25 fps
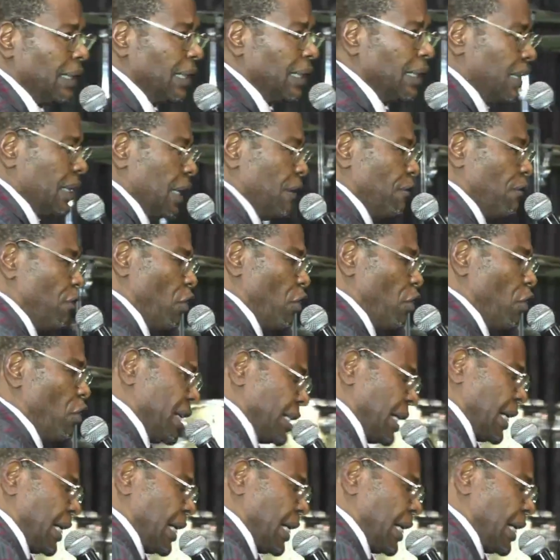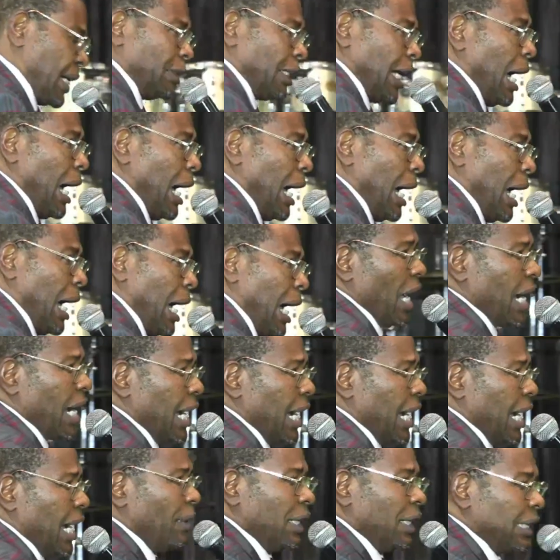They've already come down. They are coming